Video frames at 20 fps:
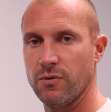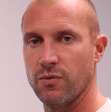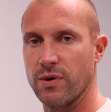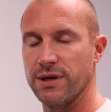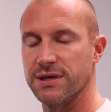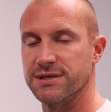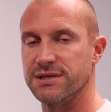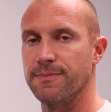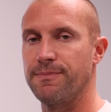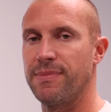
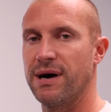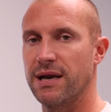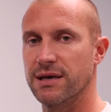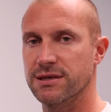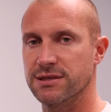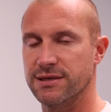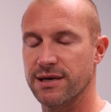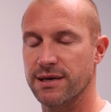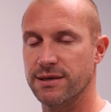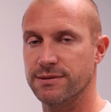One is the
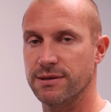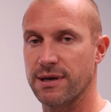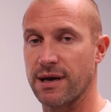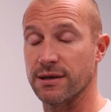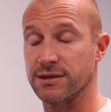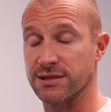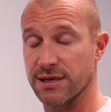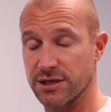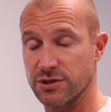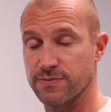balance
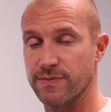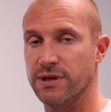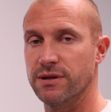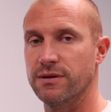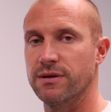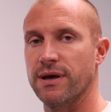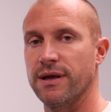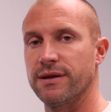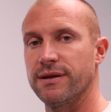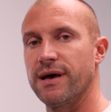assessment
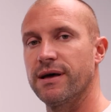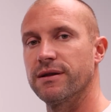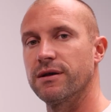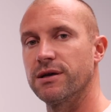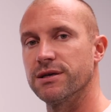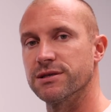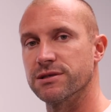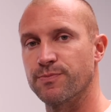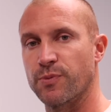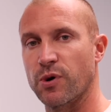and the other
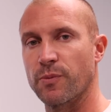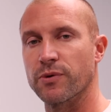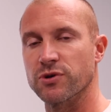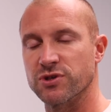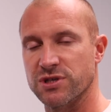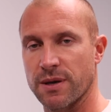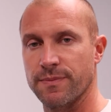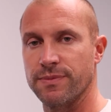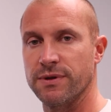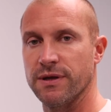is the
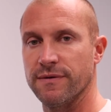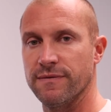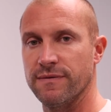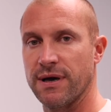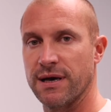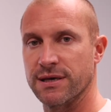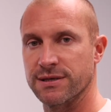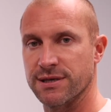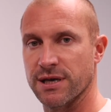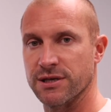proprioceptive
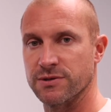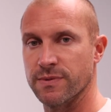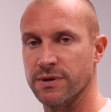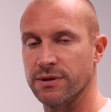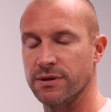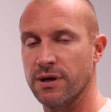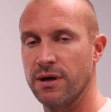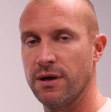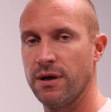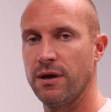assessment.